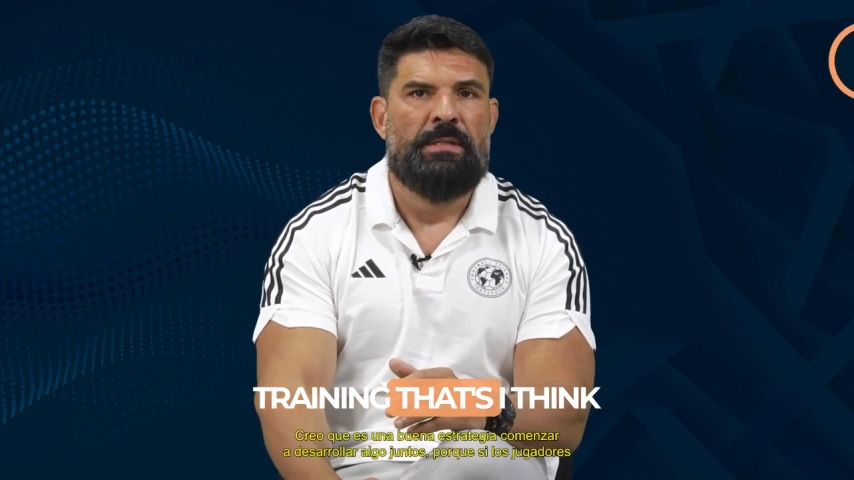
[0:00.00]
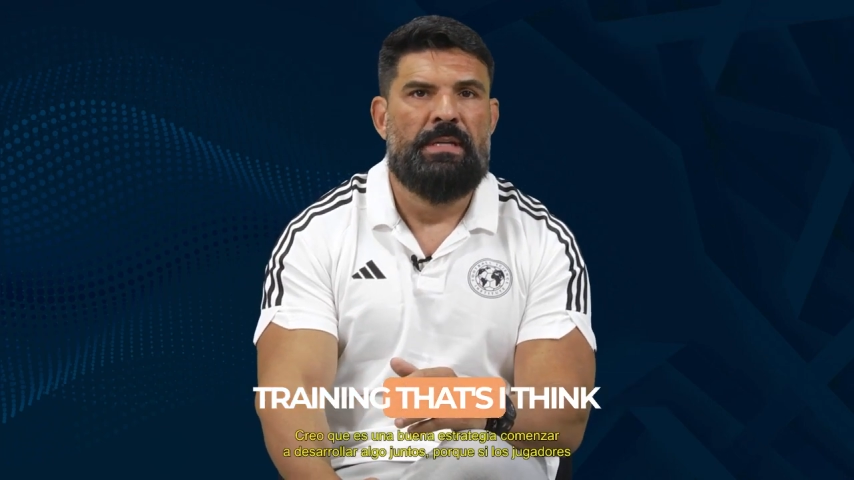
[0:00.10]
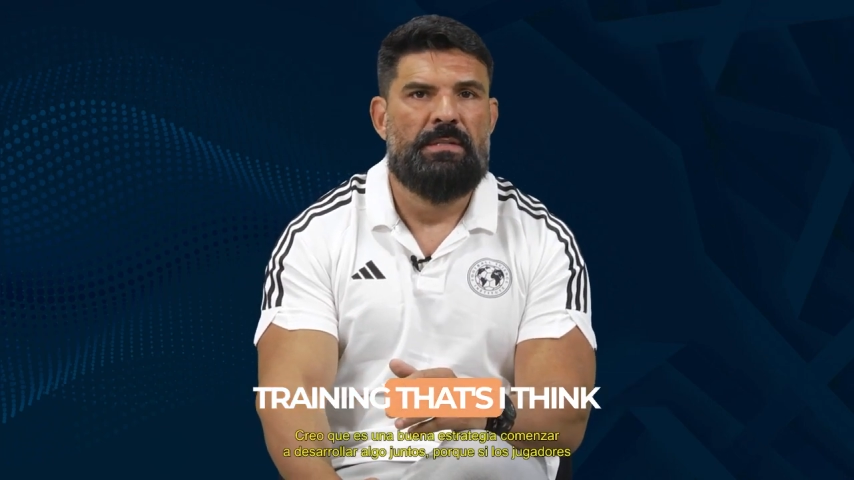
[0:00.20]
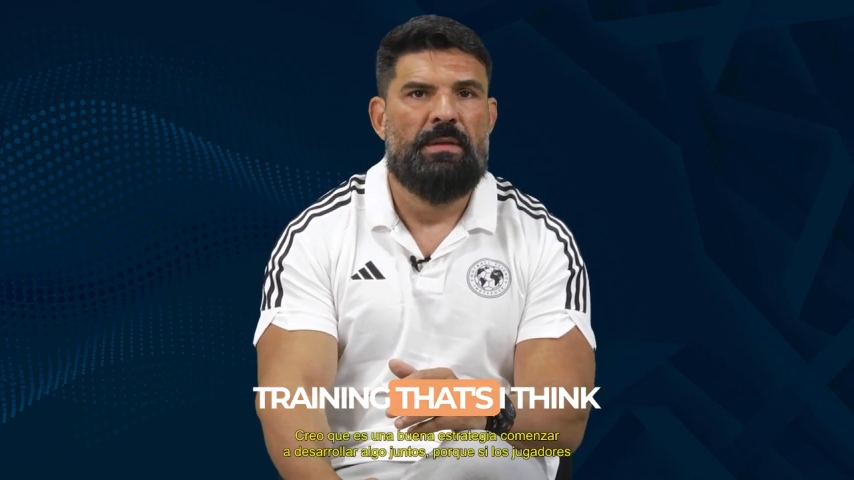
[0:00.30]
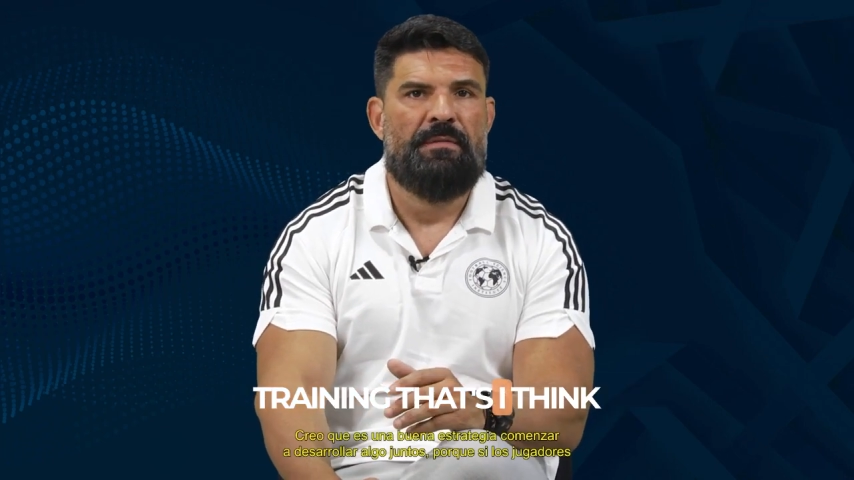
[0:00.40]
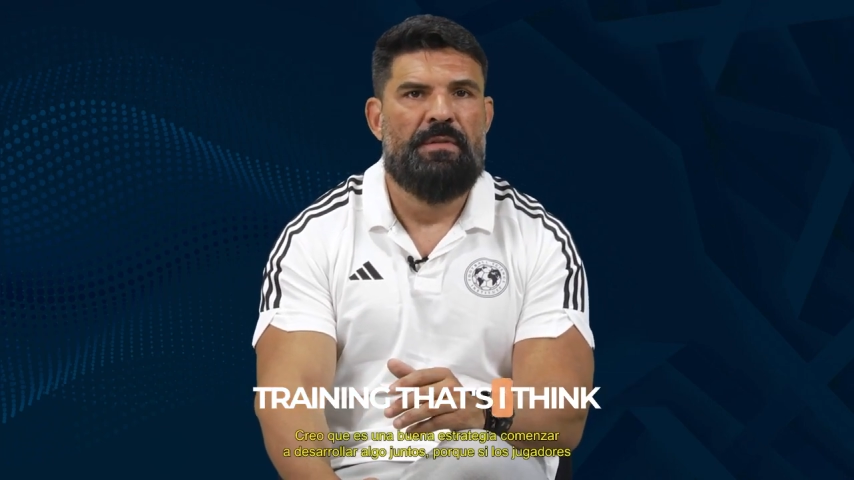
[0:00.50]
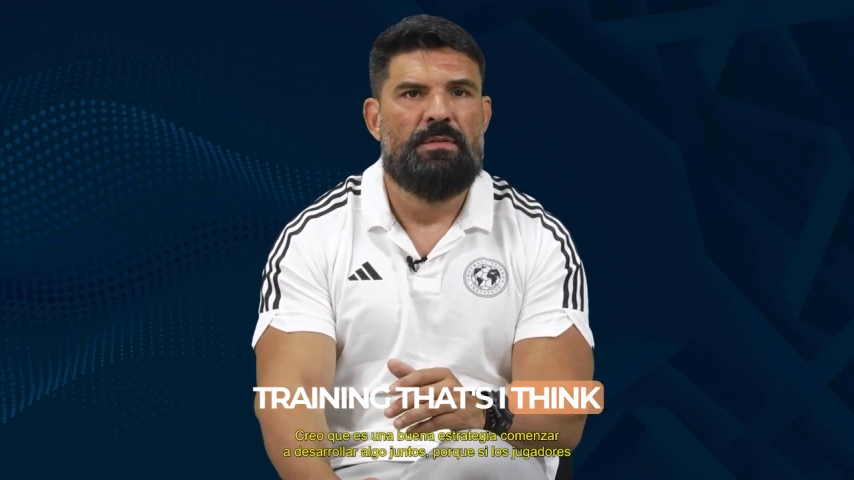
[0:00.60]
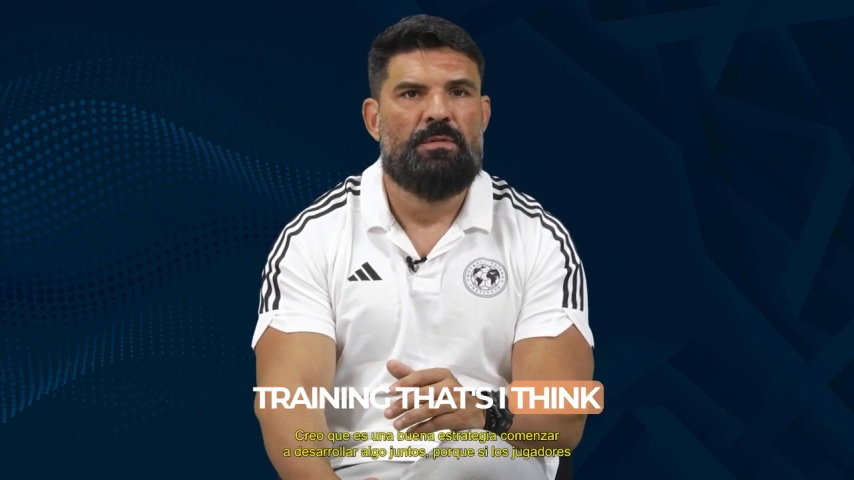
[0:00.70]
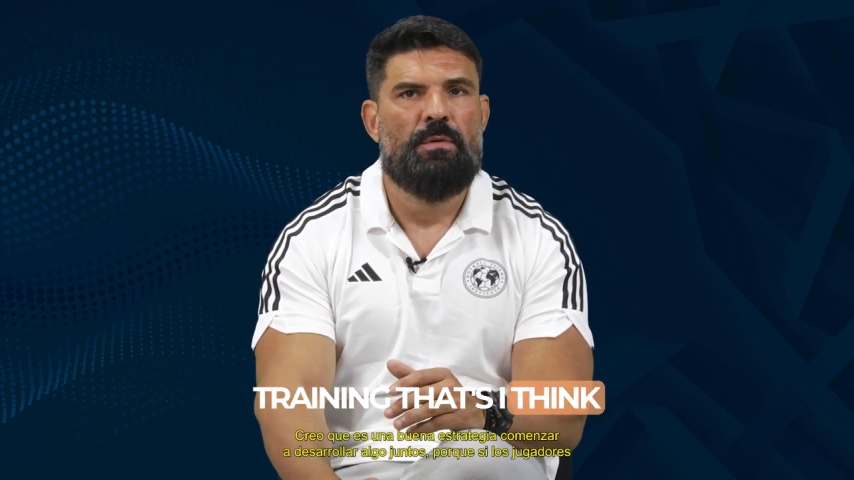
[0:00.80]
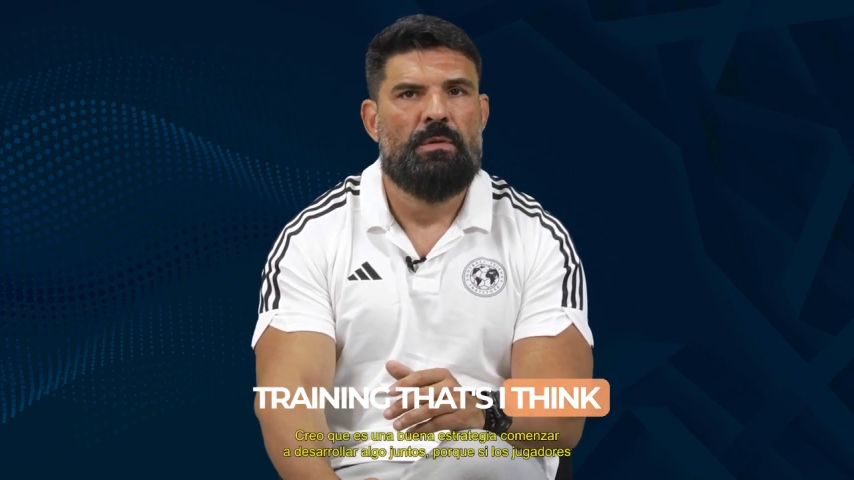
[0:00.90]
That's, I
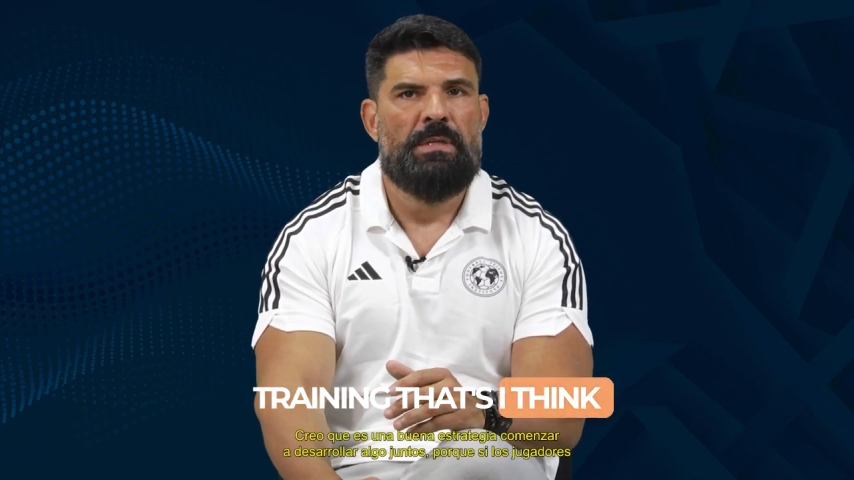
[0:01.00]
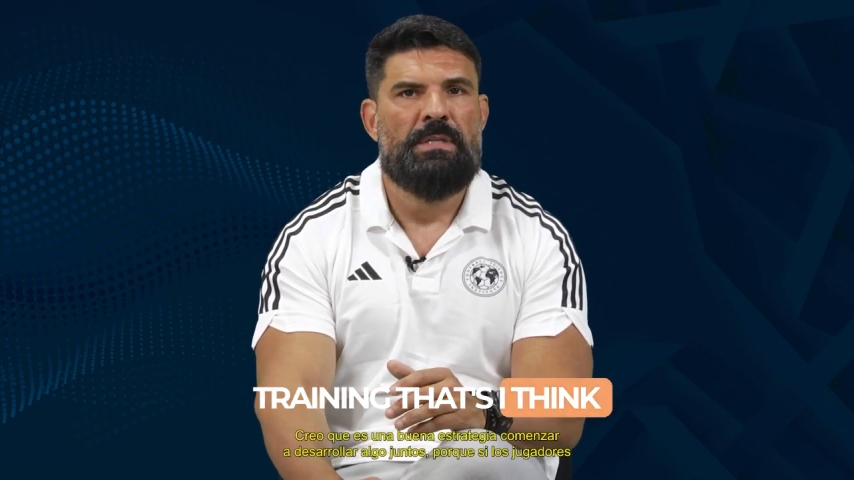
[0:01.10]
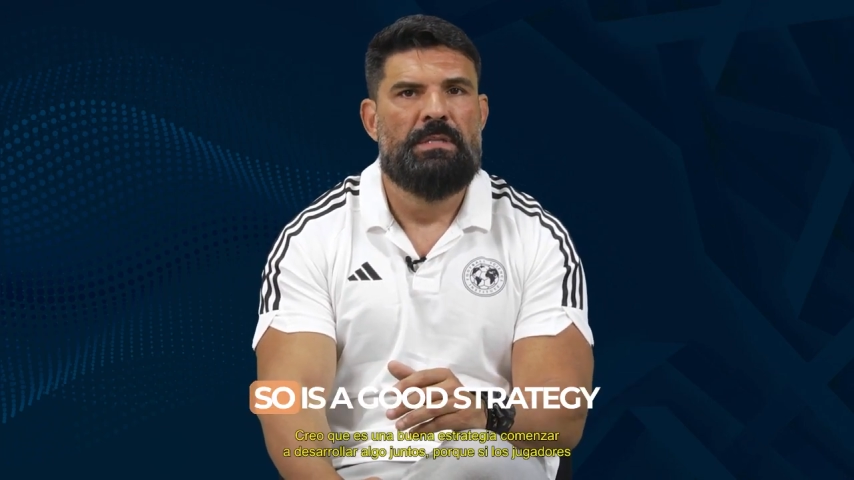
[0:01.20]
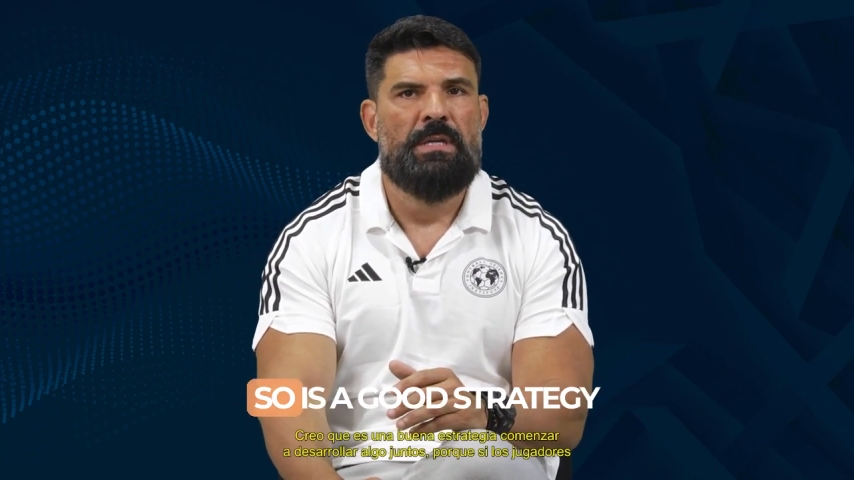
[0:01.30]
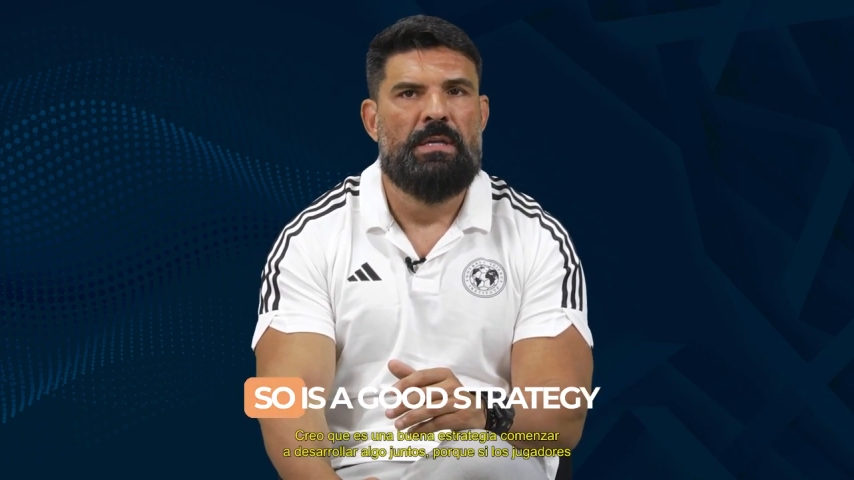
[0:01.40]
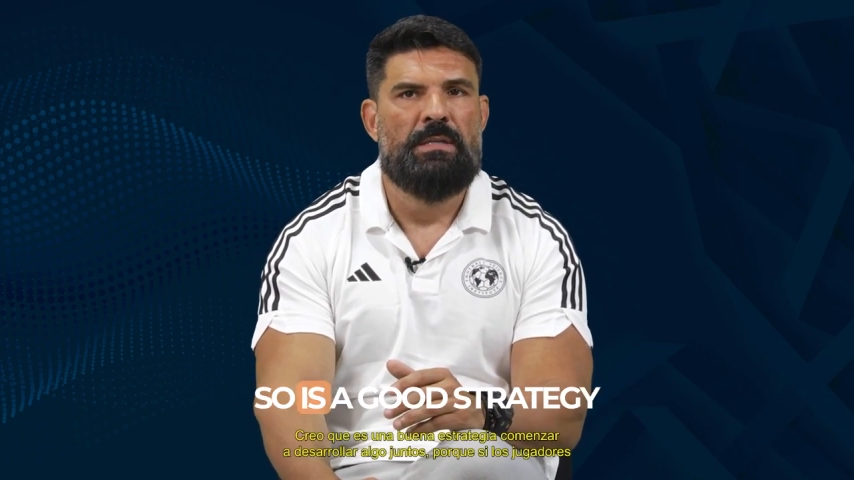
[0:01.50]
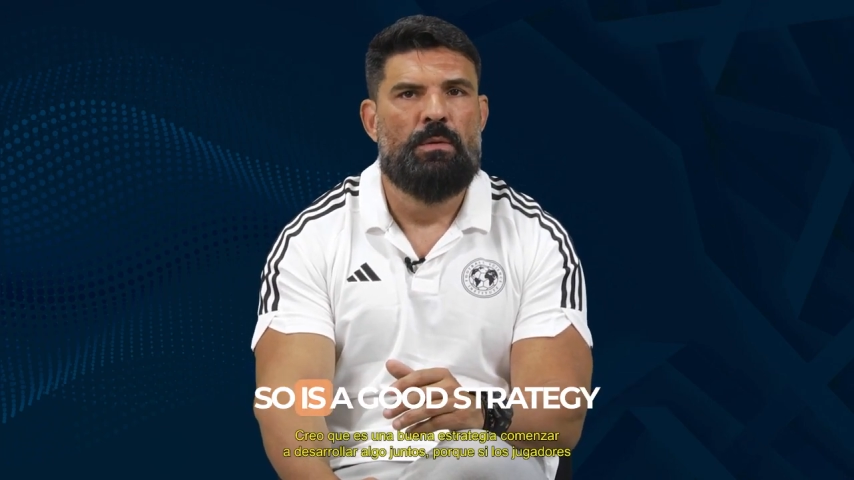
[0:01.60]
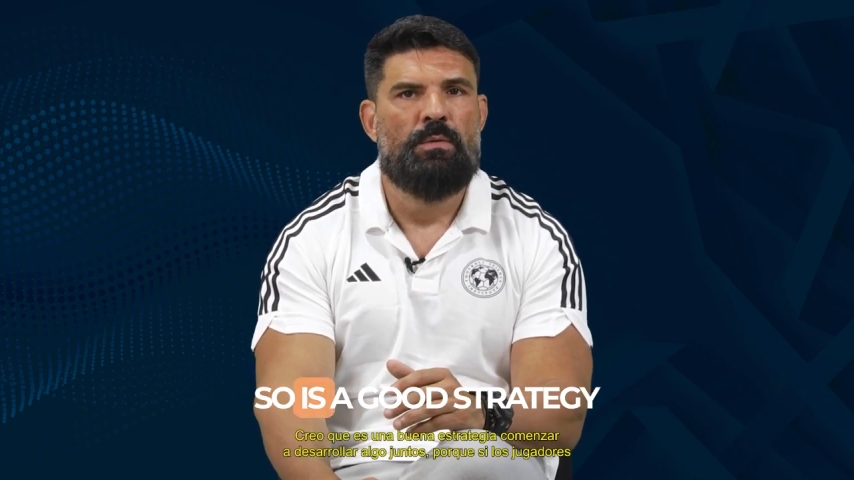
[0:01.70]
think, so is a, is a